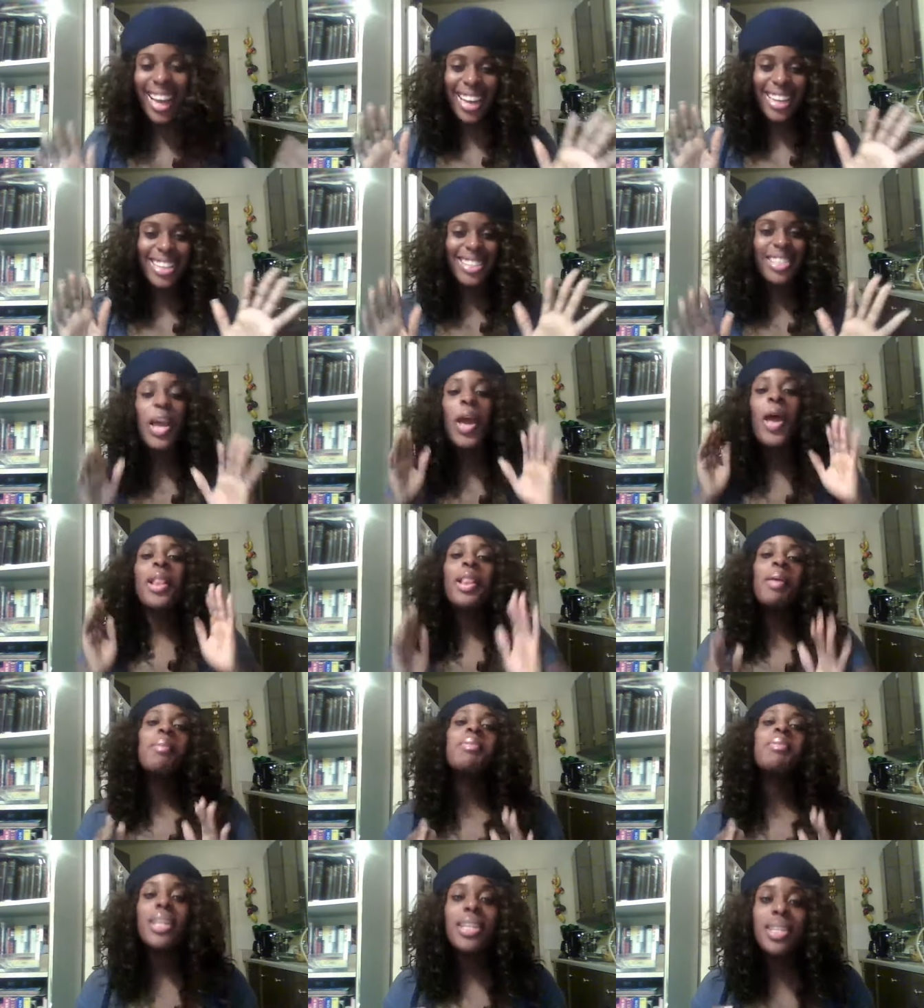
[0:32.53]
guys.
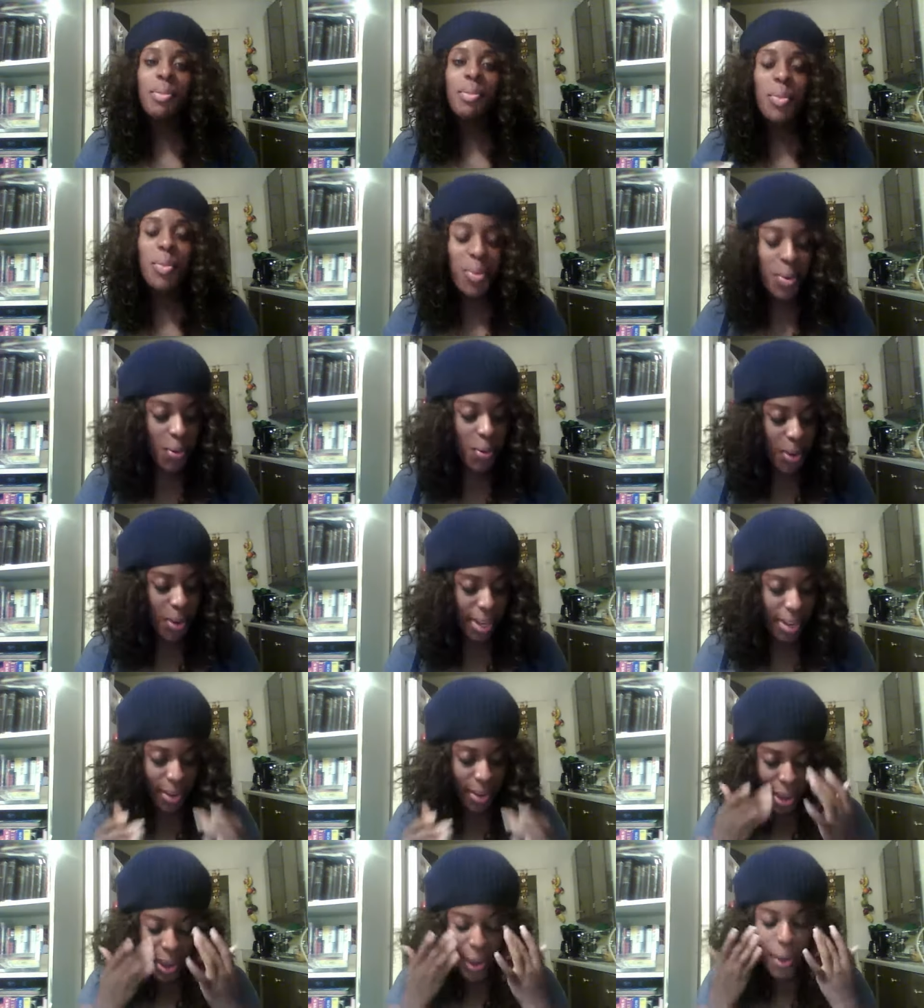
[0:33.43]
Let me tell you something real
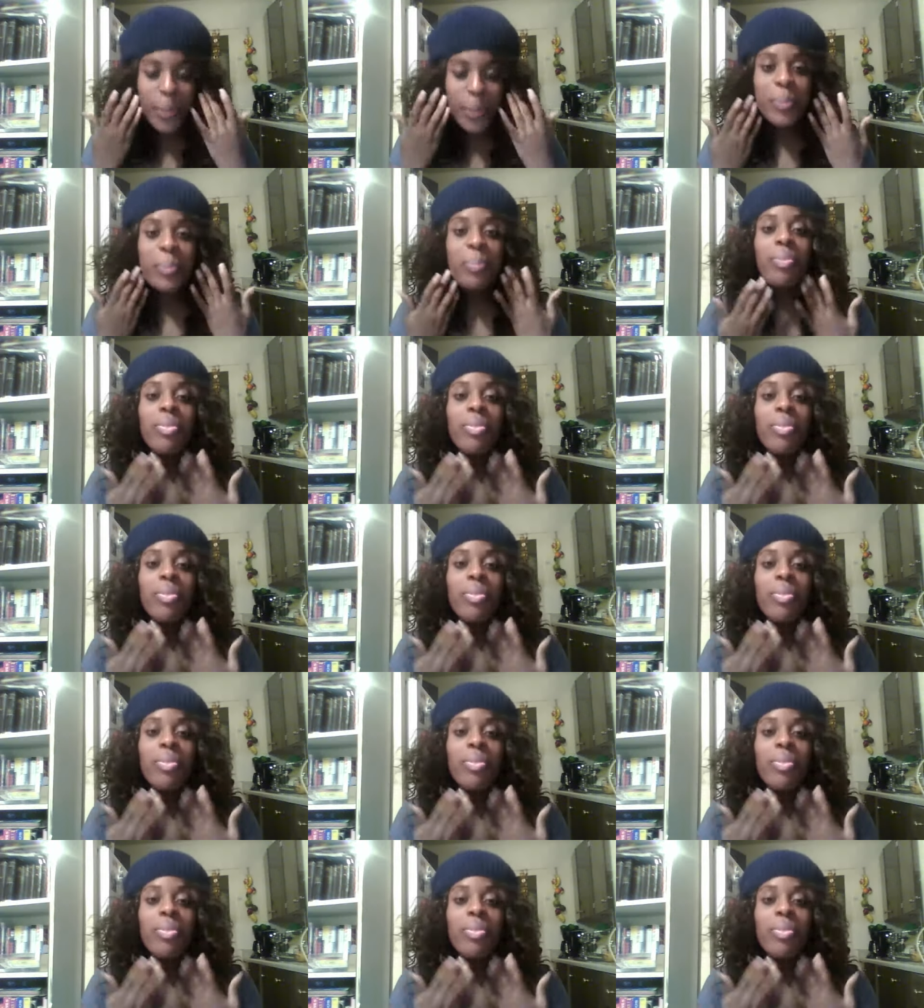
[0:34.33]
quick, okay?